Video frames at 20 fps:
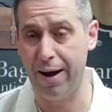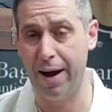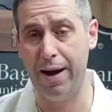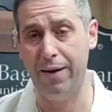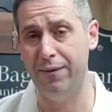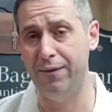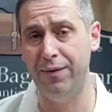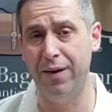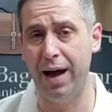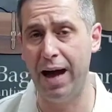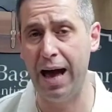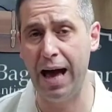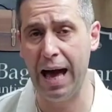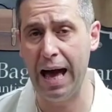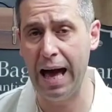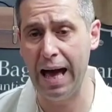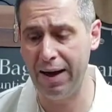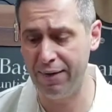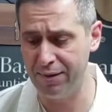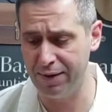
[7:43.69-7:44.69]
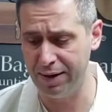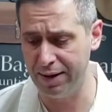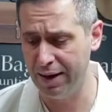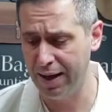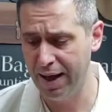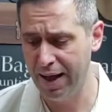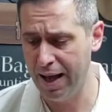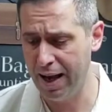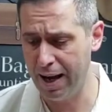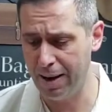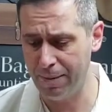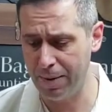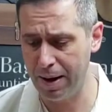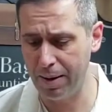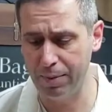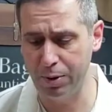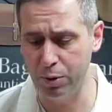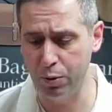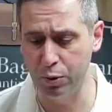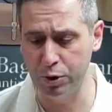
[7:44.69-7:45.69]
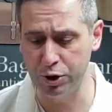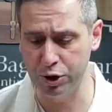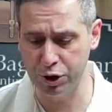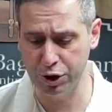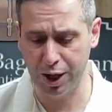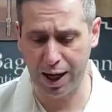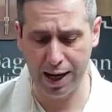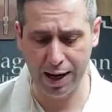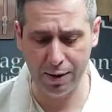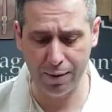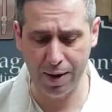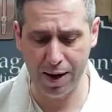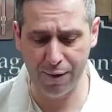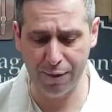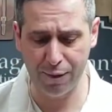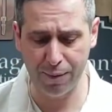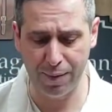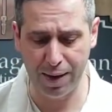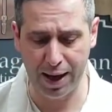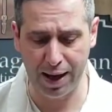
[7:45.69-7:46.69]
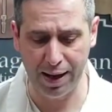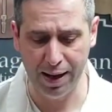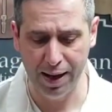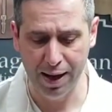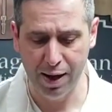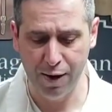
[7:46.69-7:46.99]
I haven't, and I probably would shy away from that.